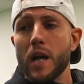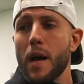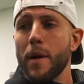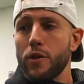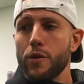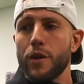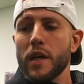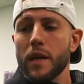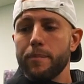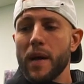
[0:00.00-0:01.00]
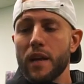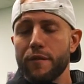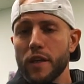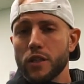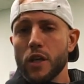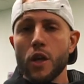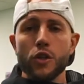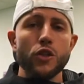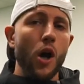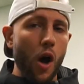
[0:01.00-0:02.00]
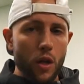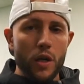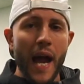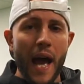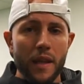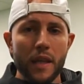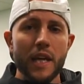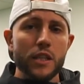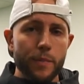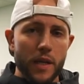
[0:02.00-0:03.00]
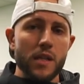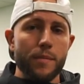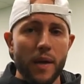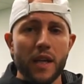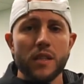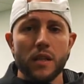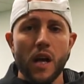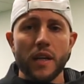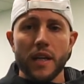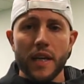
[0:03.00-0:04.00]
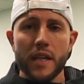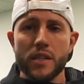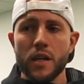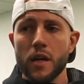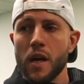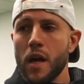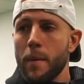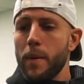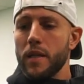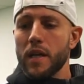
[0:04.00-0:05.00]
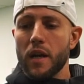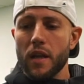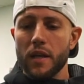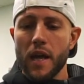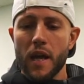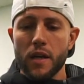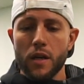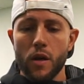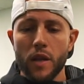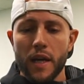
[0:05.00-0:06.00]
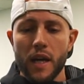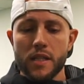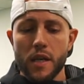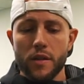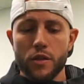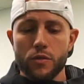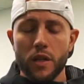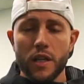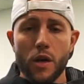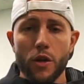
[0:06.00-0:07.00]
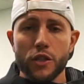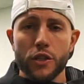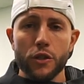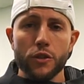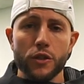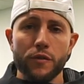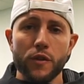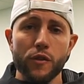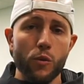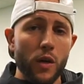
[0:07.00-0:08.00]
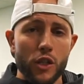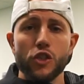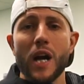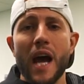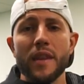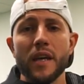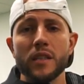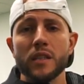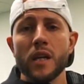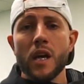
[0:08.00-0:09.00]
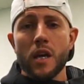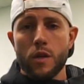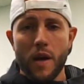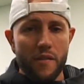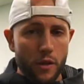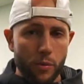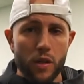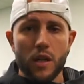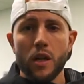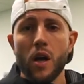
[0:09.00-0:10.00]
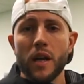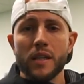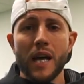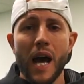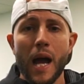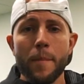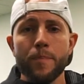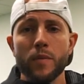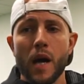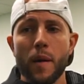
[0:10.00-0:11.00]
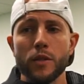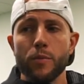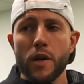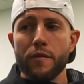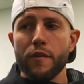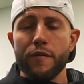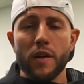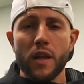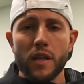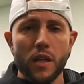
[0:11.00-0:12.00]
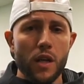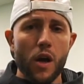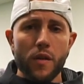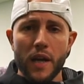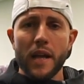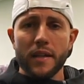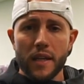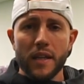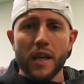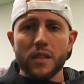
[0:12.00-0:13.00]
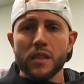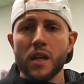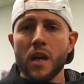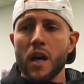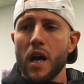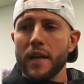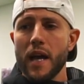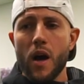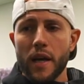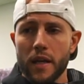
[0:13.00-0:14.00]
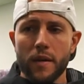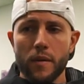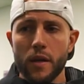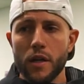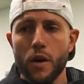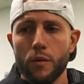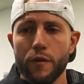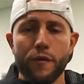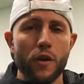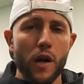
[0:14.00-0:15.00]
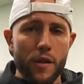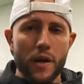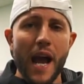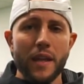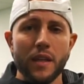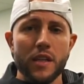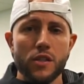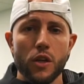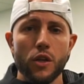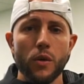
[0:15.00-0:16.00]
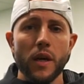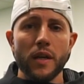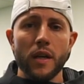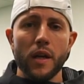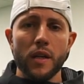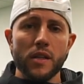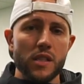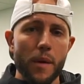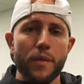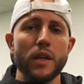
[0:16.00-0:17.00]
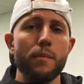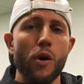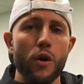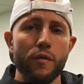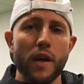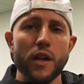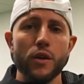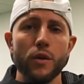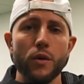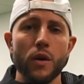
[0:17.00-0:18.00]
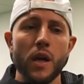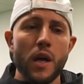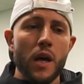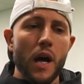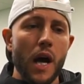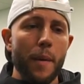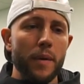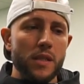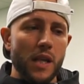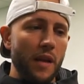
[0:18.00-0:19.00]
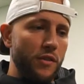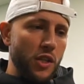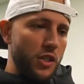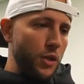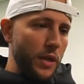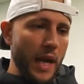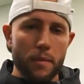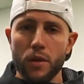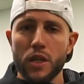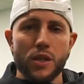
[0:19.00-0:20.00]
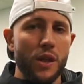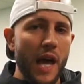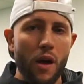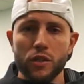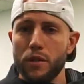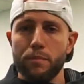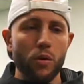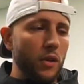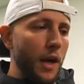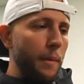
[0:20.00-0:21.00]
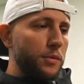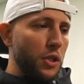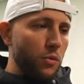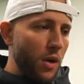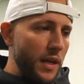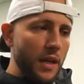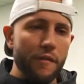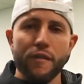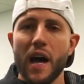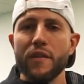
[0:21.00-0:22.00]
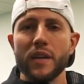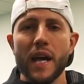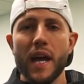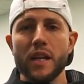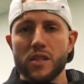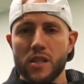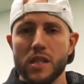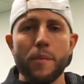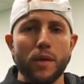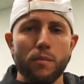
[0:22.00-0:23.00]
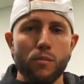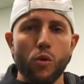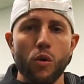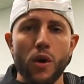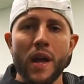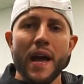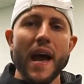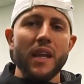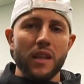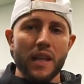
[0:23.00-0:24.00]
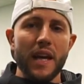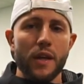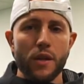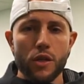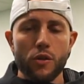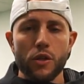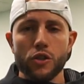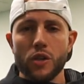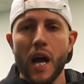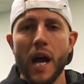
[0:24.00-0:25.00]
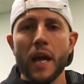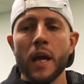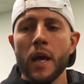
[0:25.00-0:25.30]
I do think it benefits taller athletes because it makes the dunking easier. But at the end of the day, like I said, there's really no excuse. If you want to try this, you have to put in a lot of time. It's pretty fulfilling to know that I did this. And now I can, refer other athletes to do it, and it's something to motivate you instead of just doing aimless 1,000 pull-ups or running a 5K. It's just something more athletic that you can try.